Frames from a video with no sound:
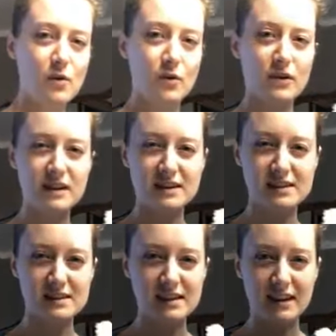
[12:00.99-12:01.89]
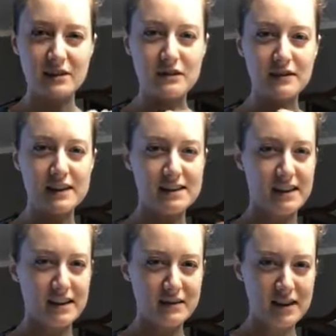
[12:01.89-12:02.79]
oryx. I don't know if I
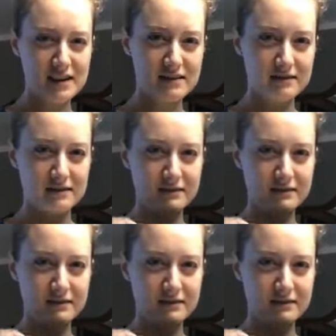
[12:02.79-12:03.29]
say that right.